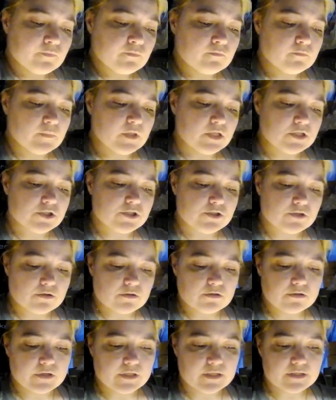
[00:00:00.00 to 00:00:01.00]
Make
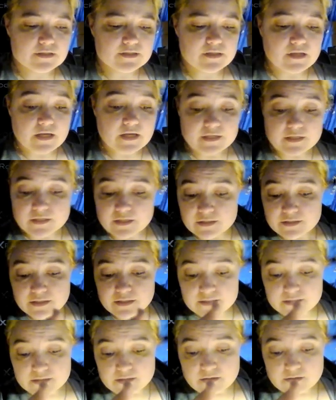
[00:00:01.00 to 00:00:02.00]
sure it is light, and
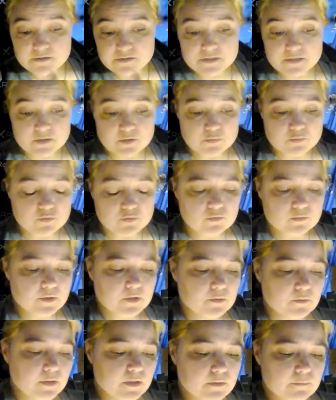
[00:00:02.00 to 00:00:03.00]
that's not a center pole, by
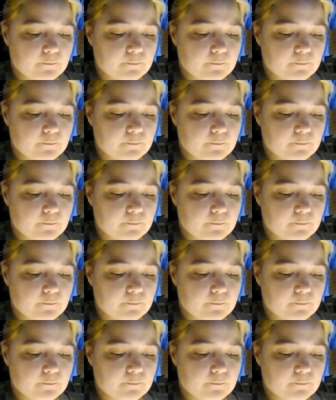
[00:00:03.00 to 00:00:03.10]
the way.